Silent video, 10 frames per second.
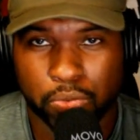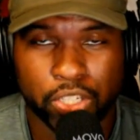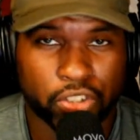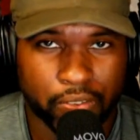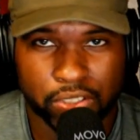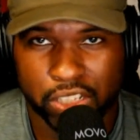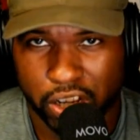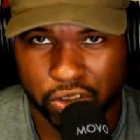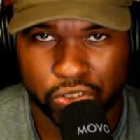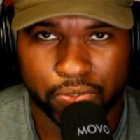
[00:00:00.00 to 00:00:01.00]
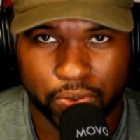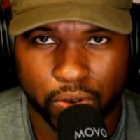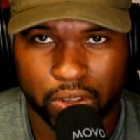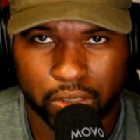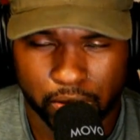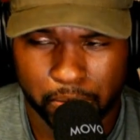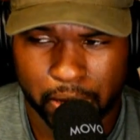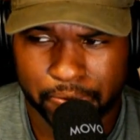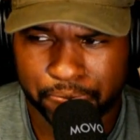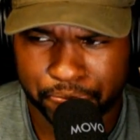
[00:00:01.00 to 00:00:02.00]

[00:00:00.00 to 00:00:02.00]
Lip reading: traveled the country for a little bit,